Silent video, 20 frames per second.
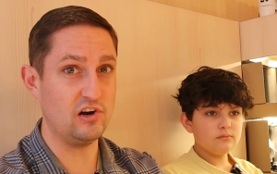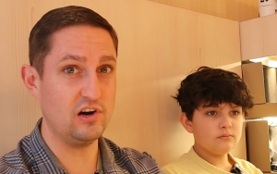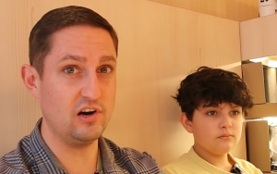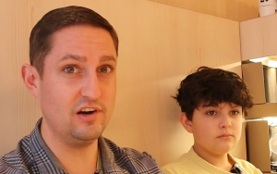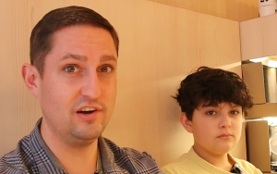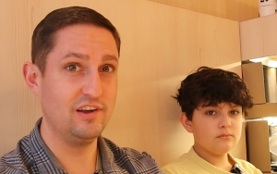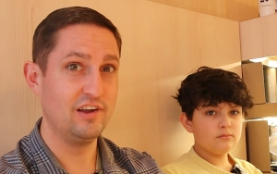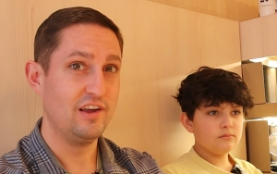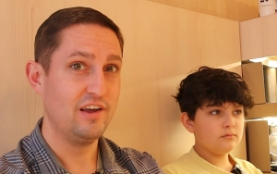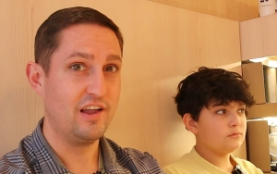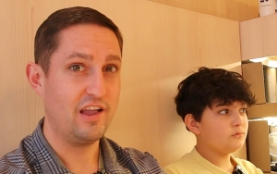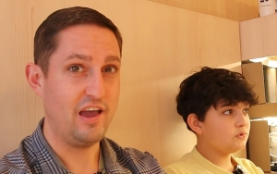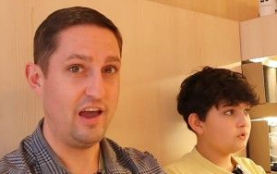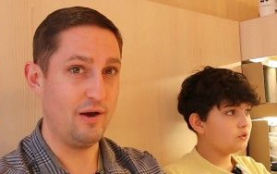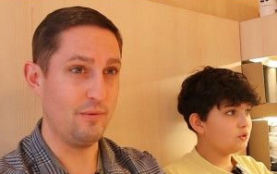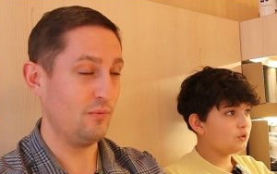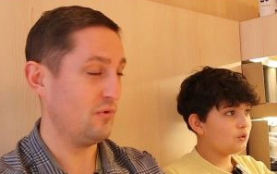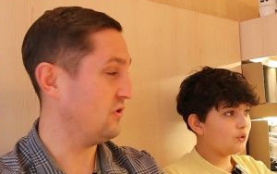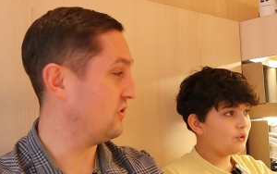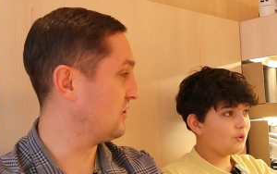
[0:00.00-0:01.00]
Speaker 1: are,
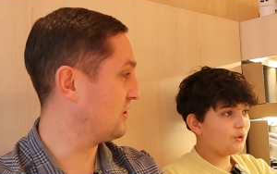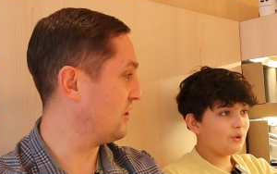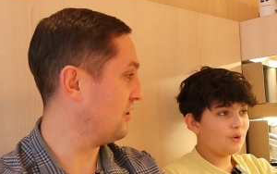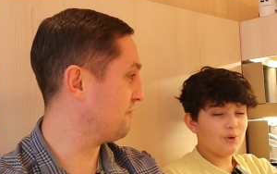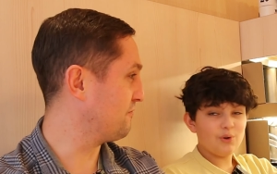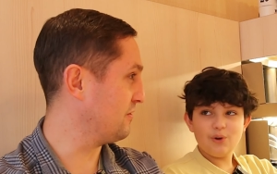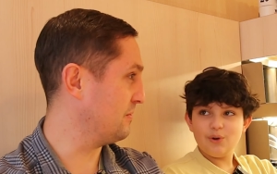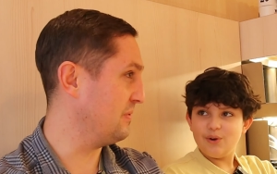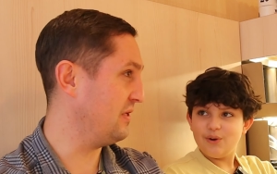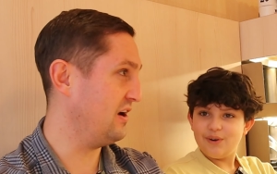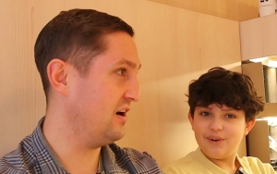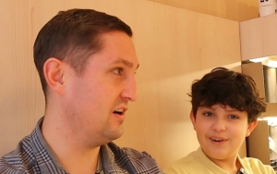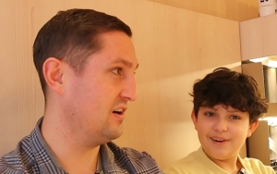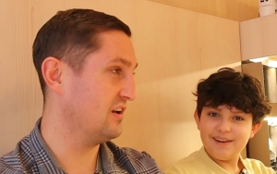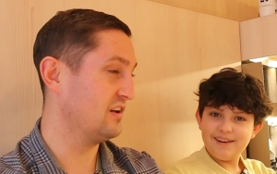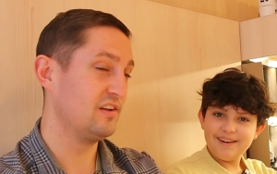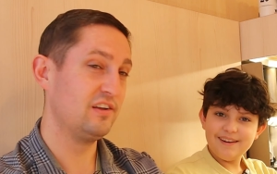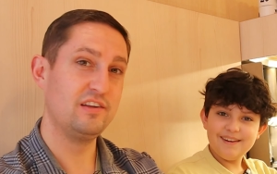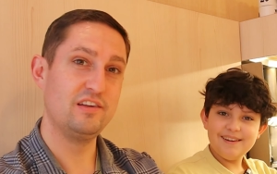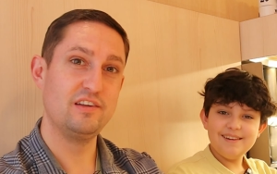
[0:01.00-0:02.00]
and we'll go from
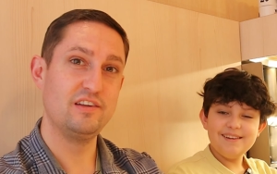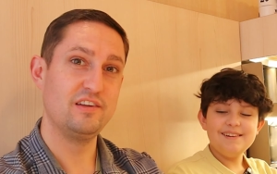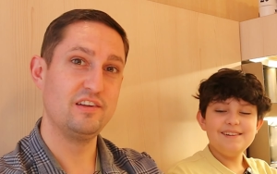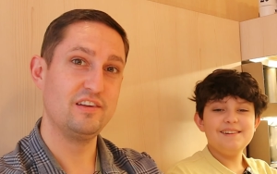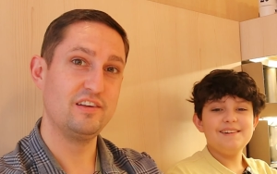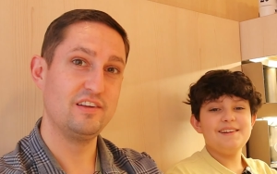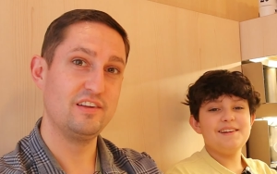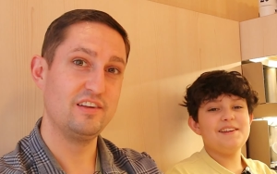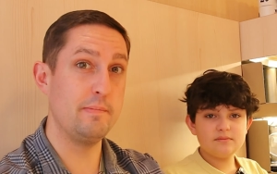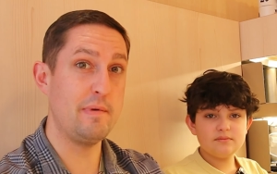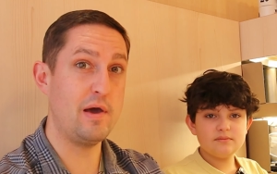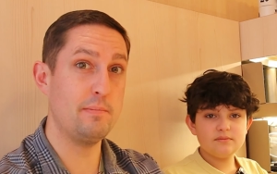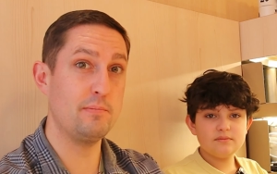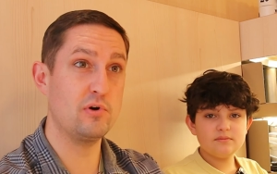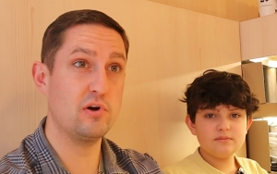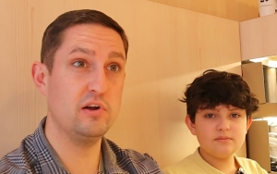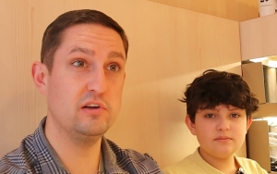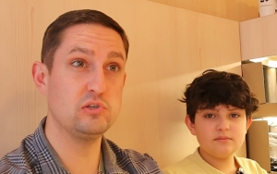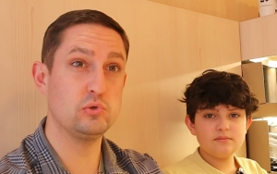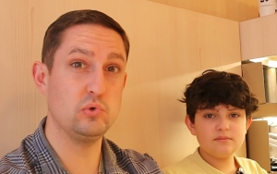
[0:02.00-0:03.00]
there.
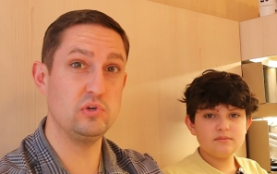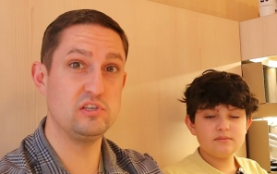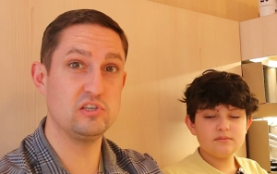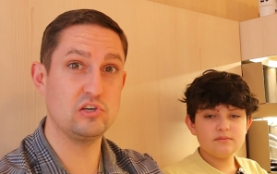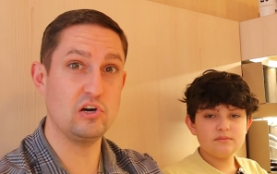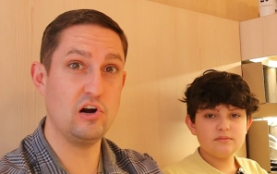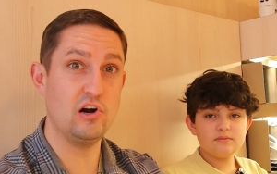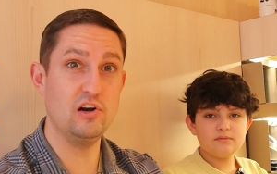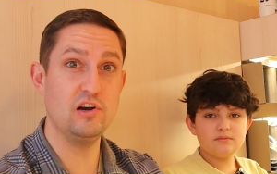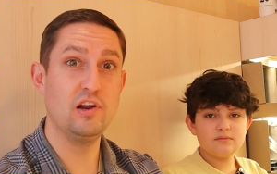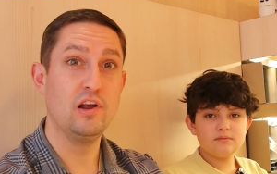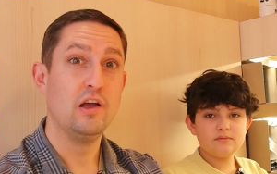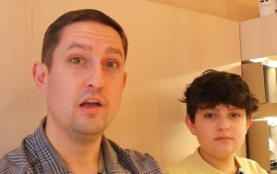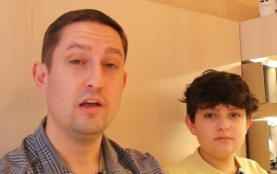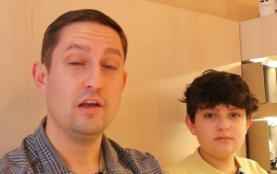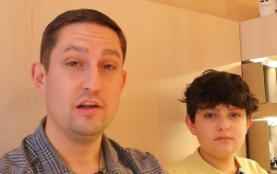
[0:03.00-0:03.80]
Remember as we start